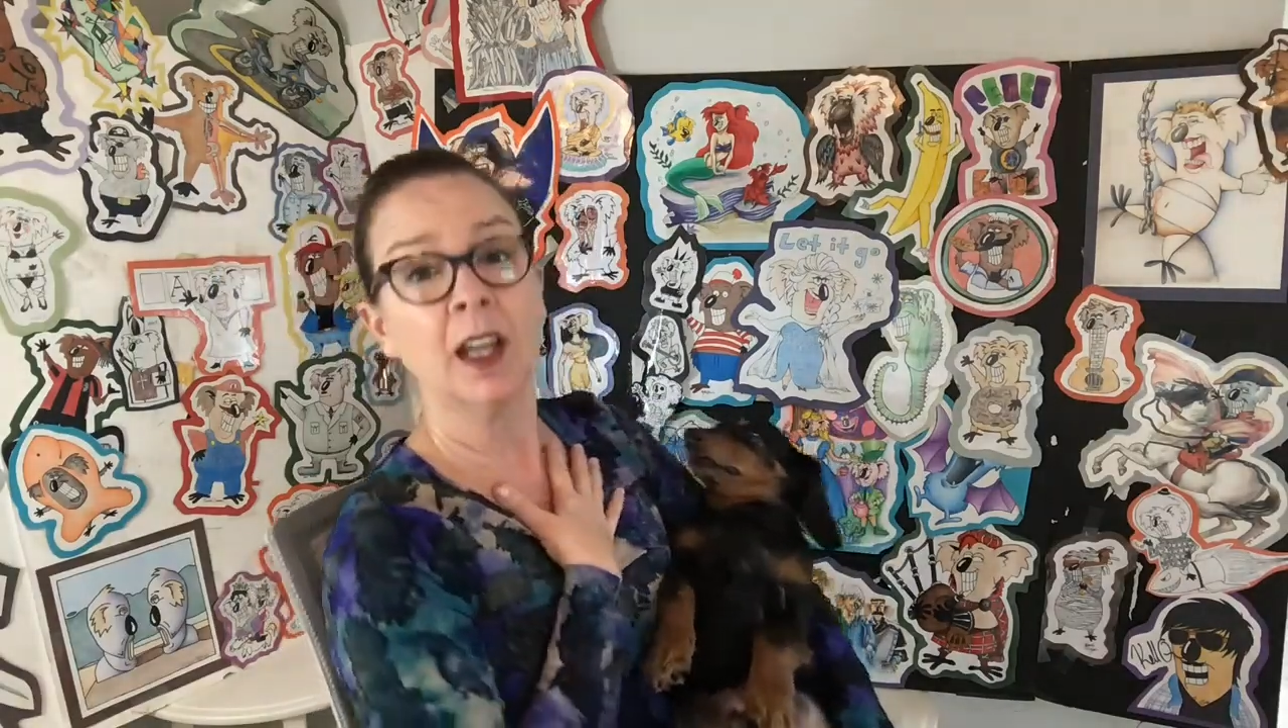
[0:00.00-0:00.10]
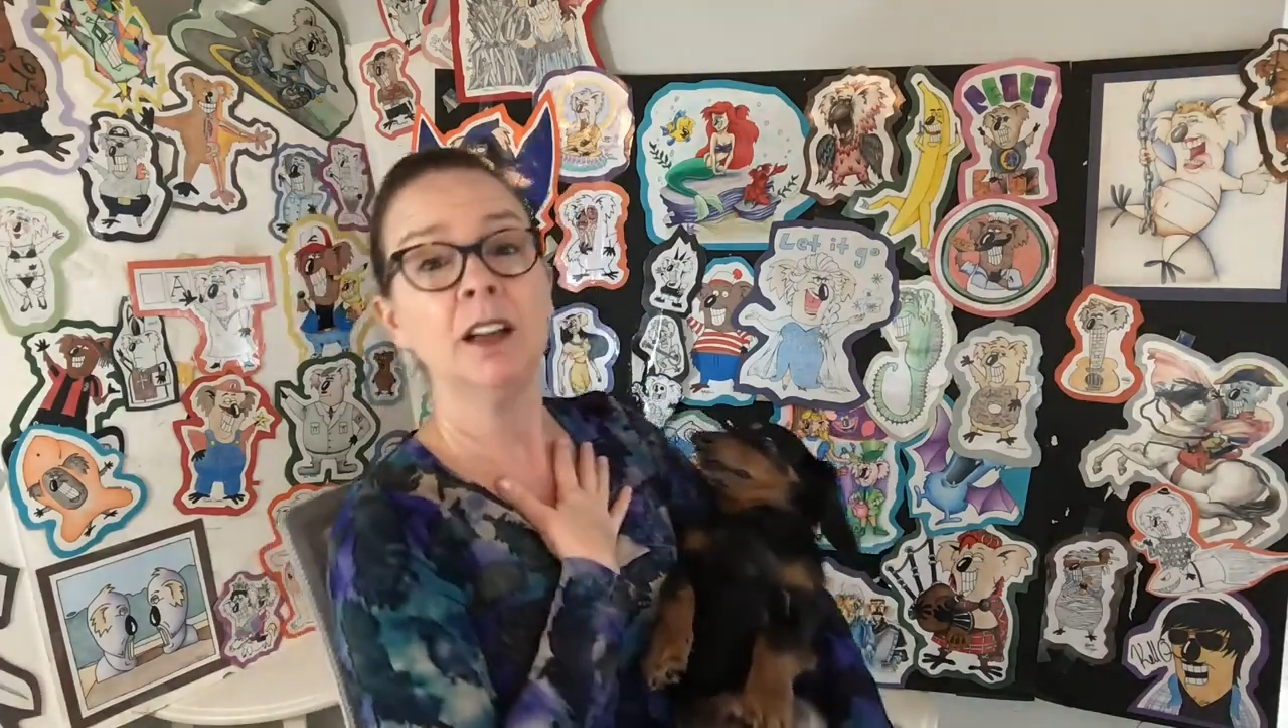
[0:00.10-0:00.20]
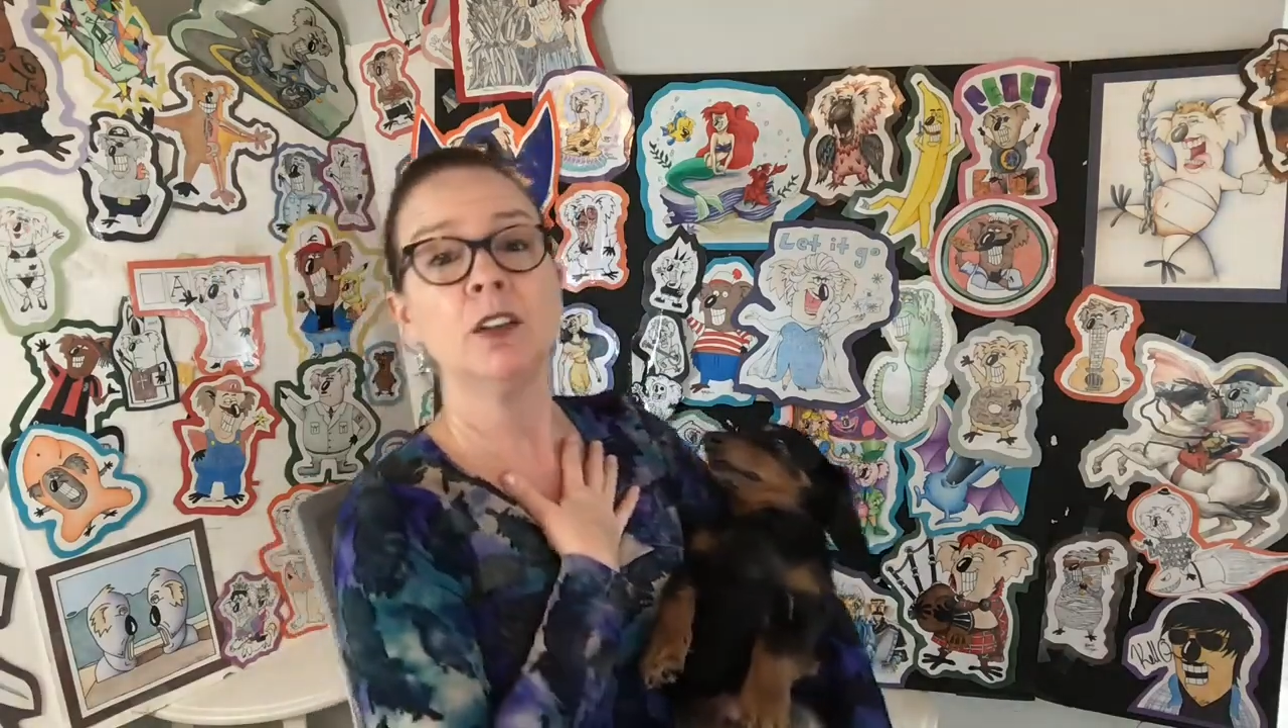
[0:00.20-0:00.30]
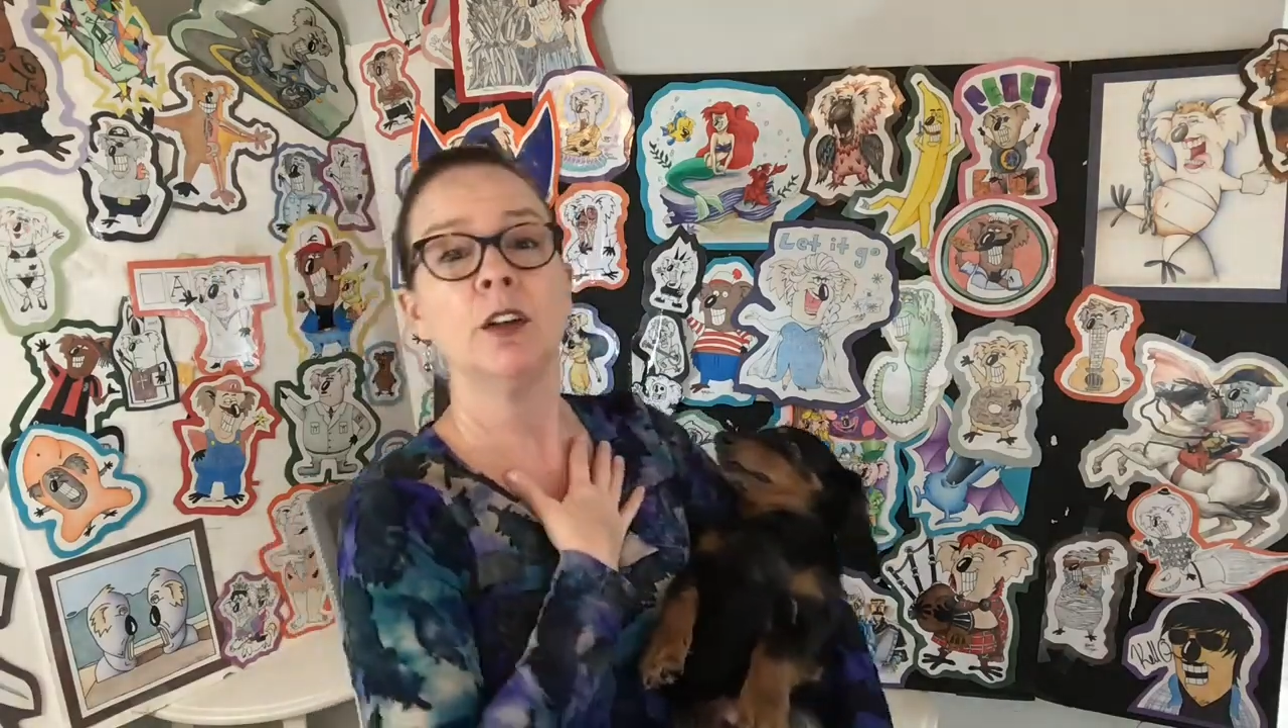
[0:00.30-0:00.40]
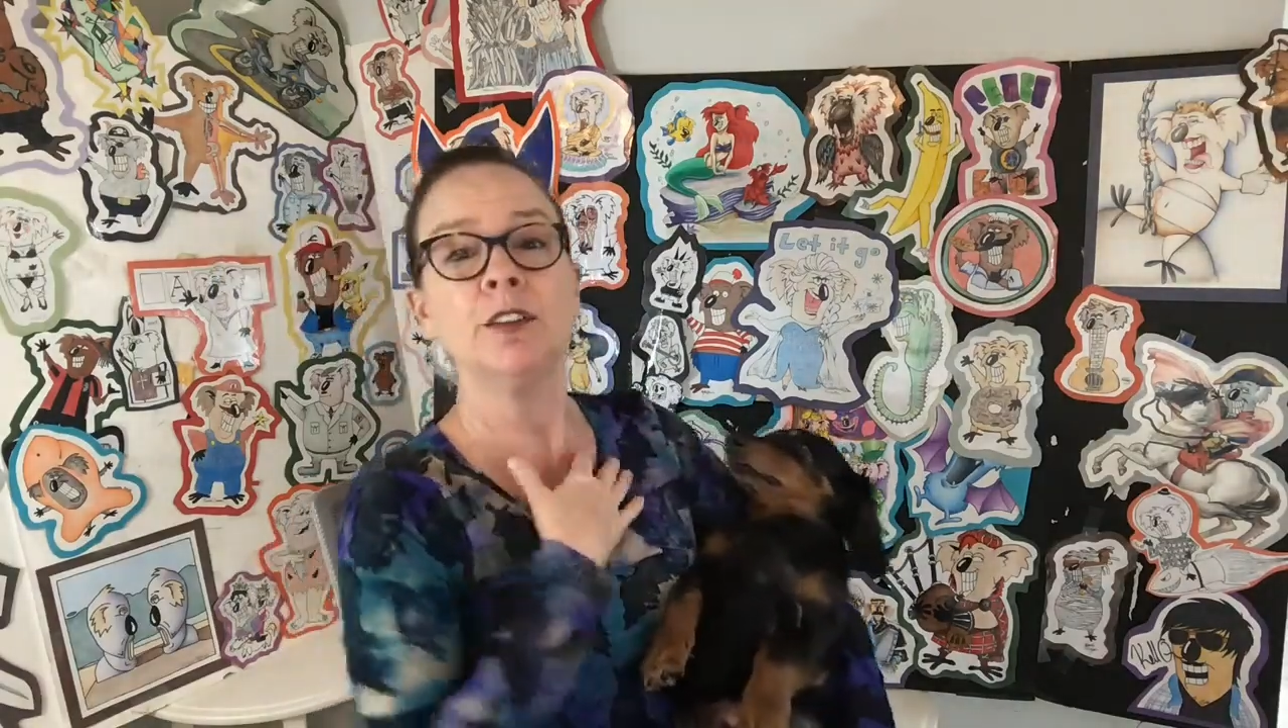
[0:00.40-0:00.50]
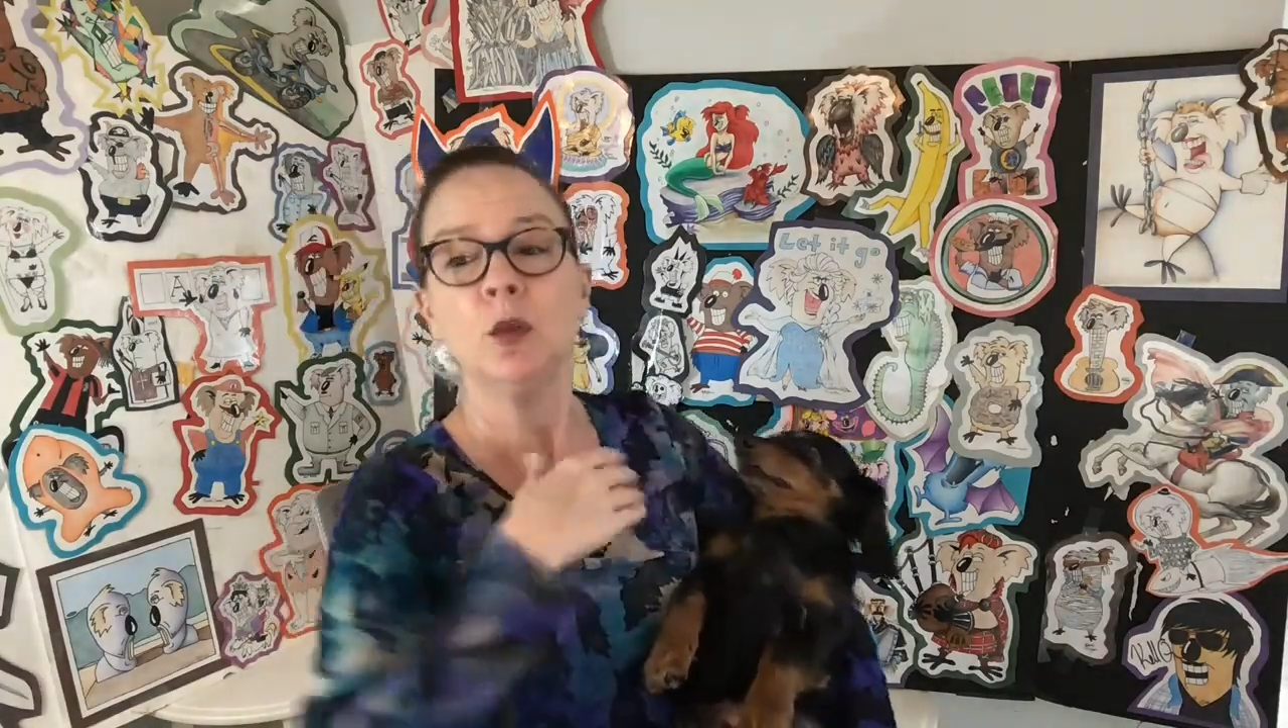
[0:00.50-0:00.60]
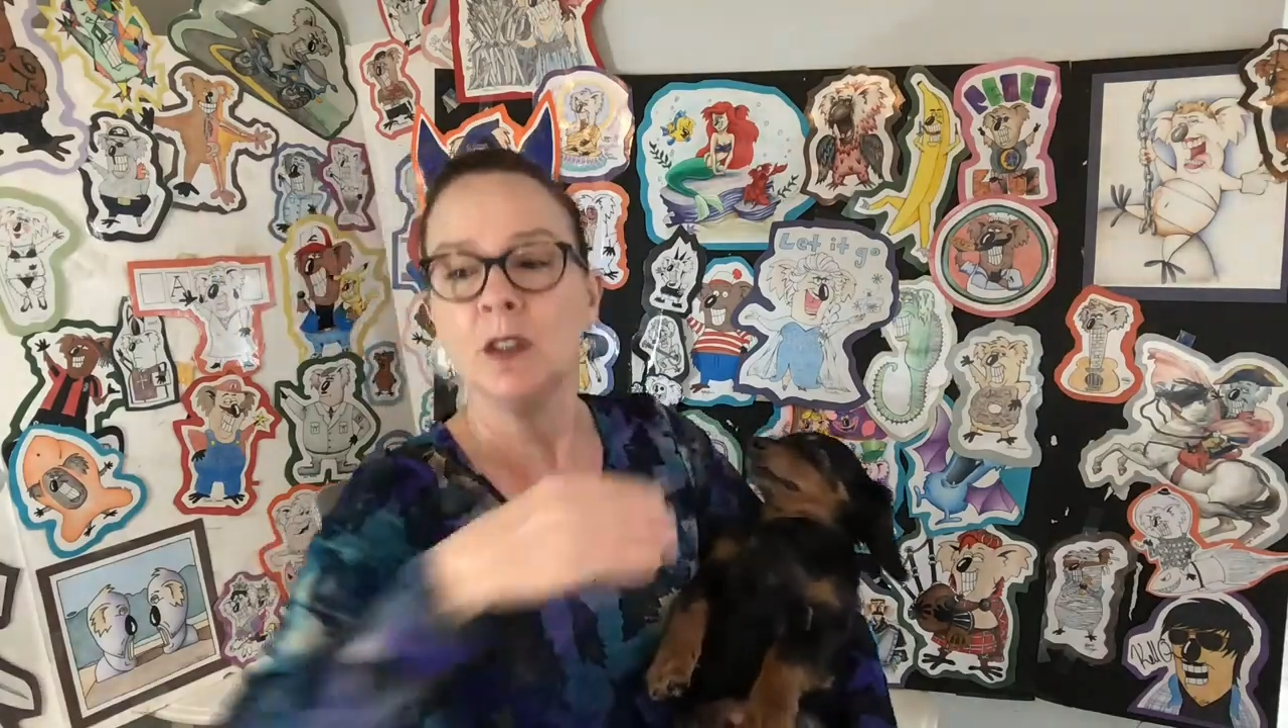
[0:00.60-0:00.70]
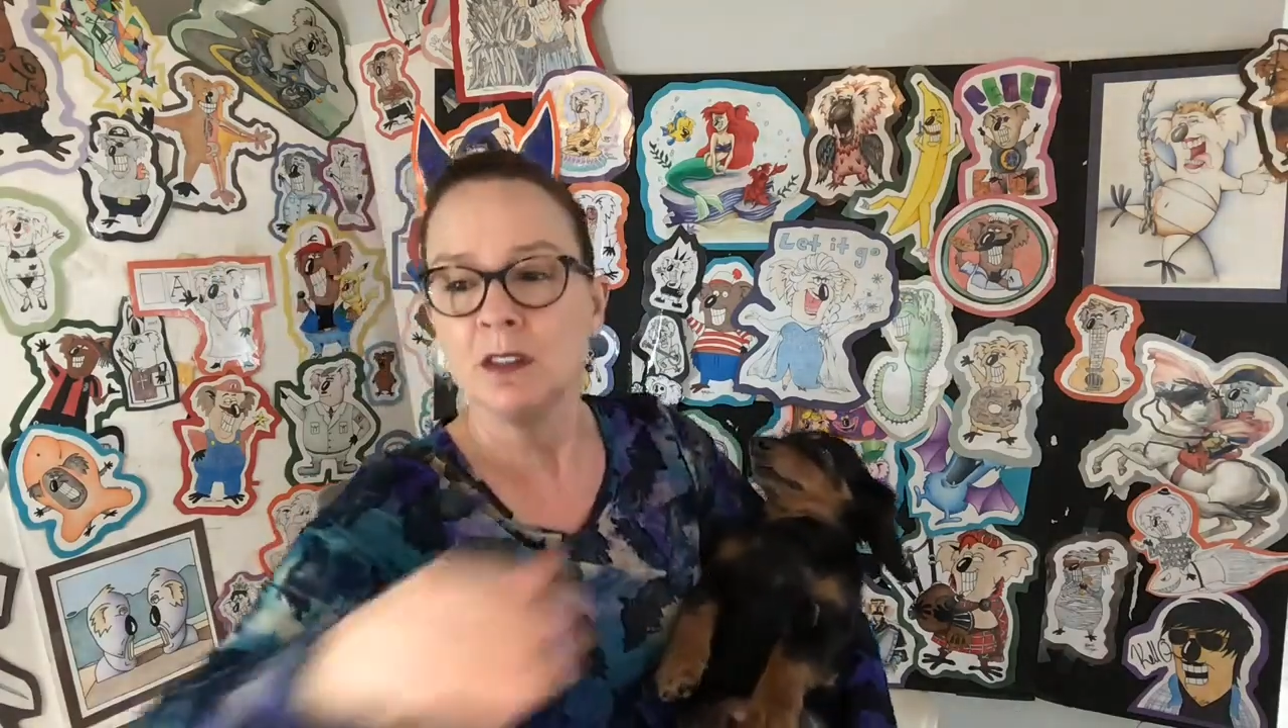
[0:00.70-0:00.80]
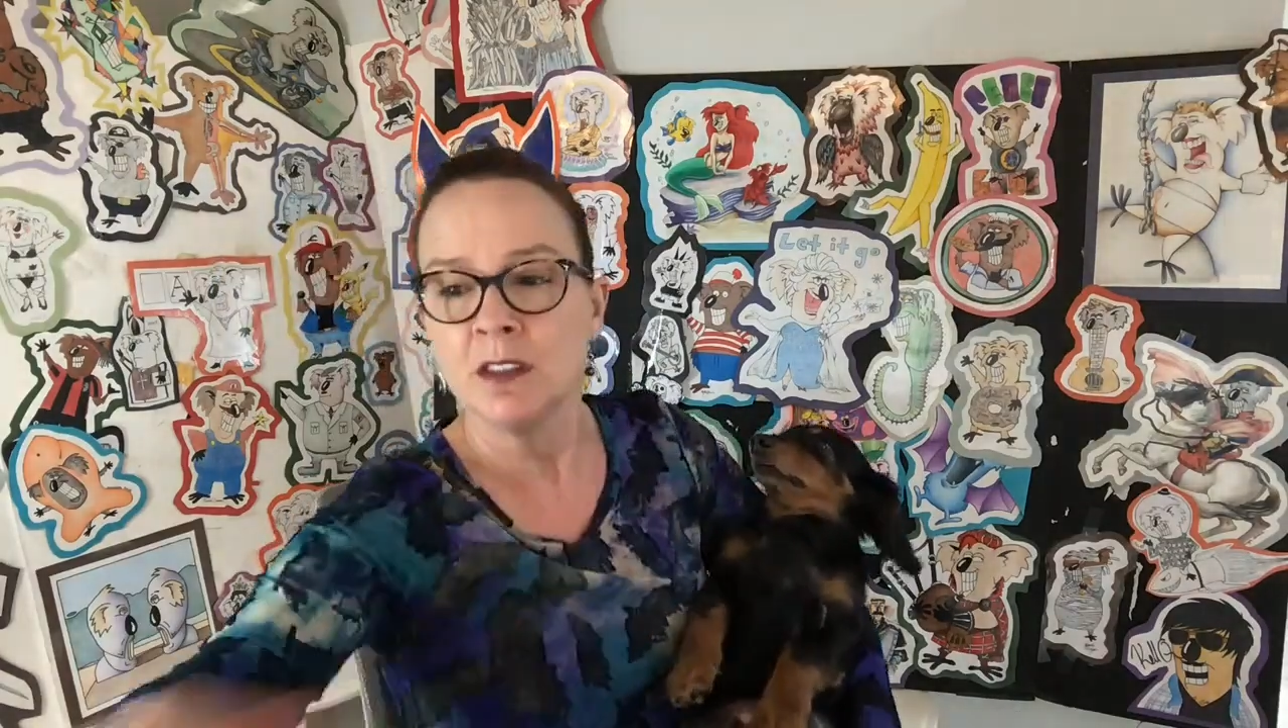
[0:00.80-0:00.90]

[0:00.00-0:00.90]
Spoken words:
I don't know if you can